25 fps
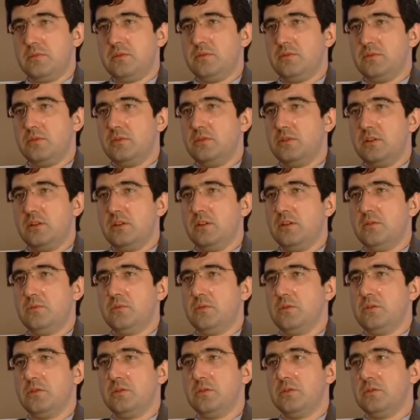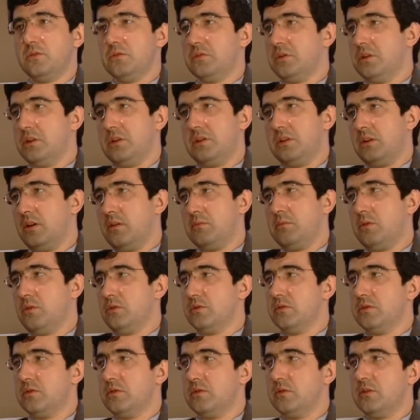really want, and I'm
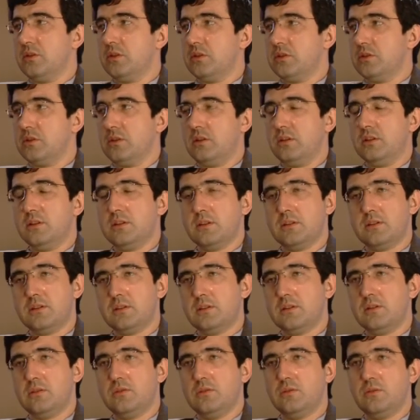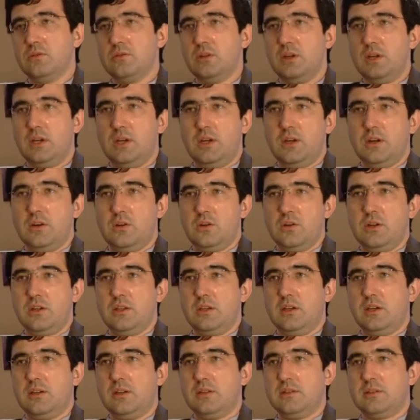also actually interested to
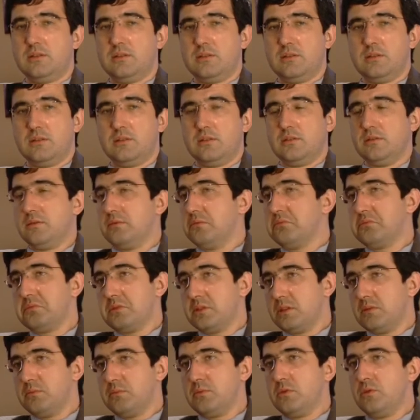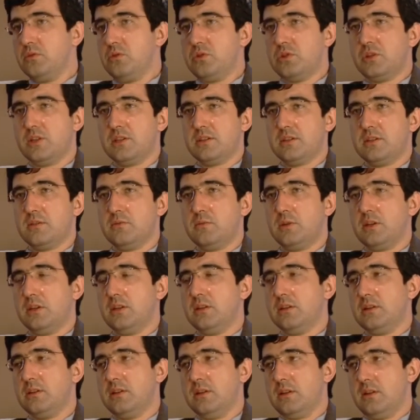organize some good chess
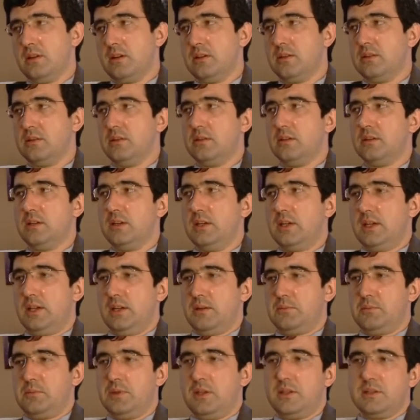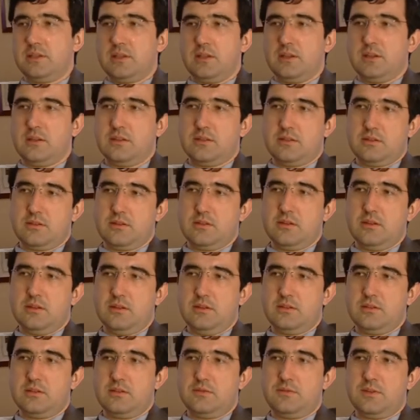event. And plus he has
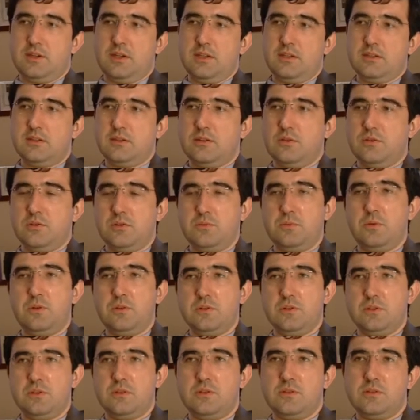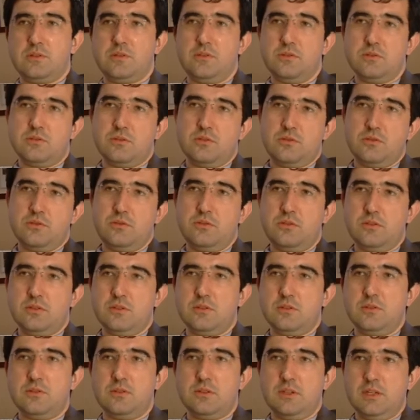his friends, co-sponsors also who
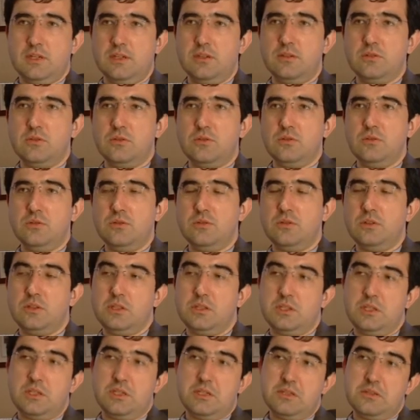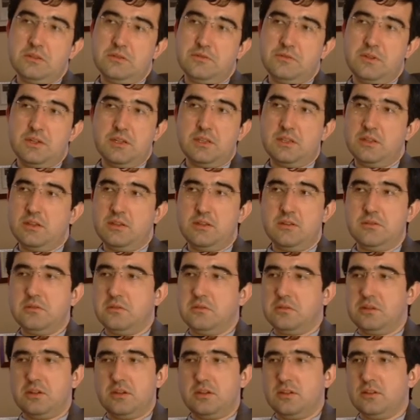also ready to do it. And finally,
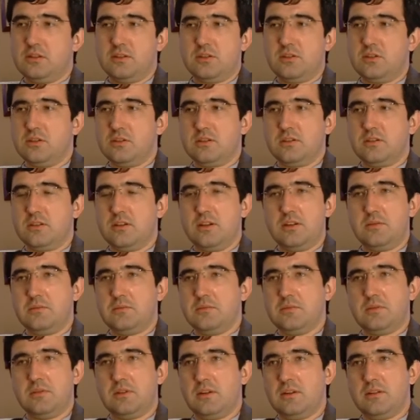it just came